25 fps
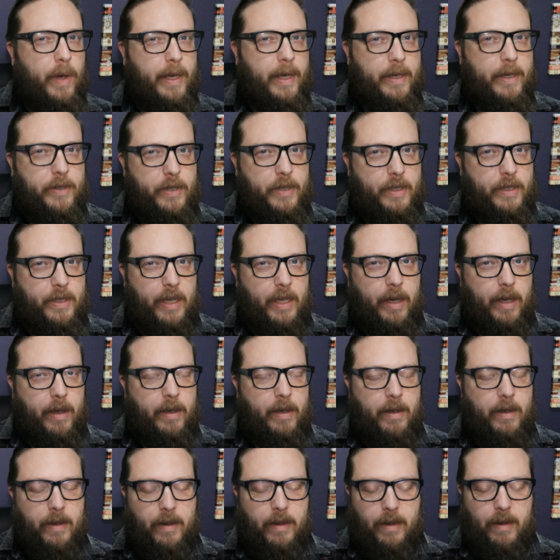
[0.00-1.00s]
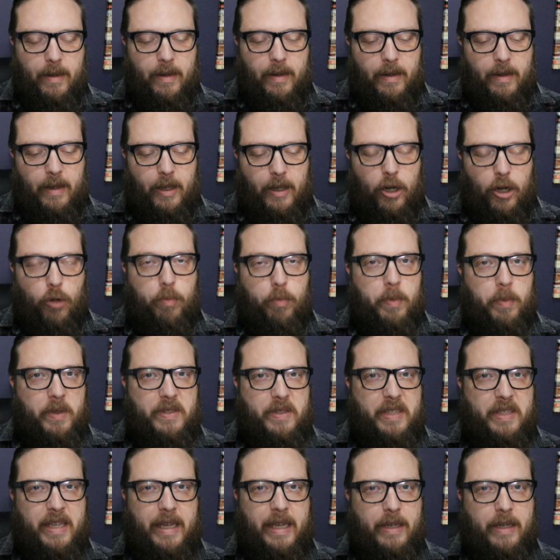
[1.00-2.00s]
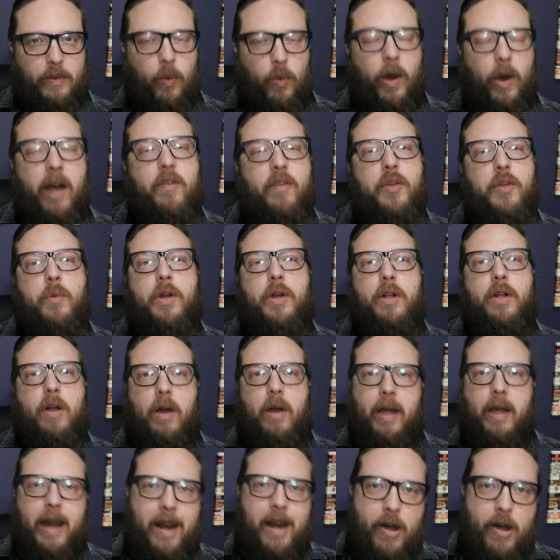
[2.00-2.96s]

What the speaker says: I guess you could say, petite, whatever you want to call it.